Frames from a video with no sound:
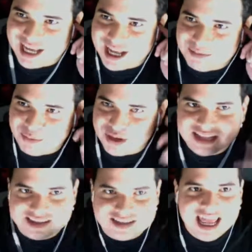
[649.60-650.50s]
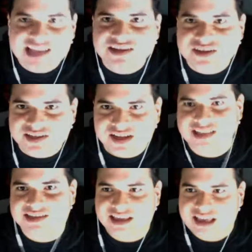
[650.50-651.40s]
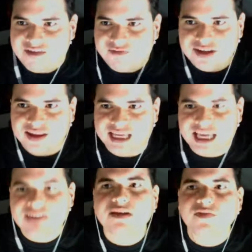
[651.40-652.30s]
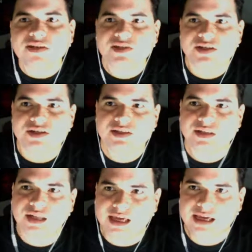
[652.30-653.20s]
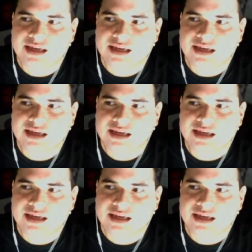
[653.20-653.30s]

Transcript: But it's just that feeling, even if it's just like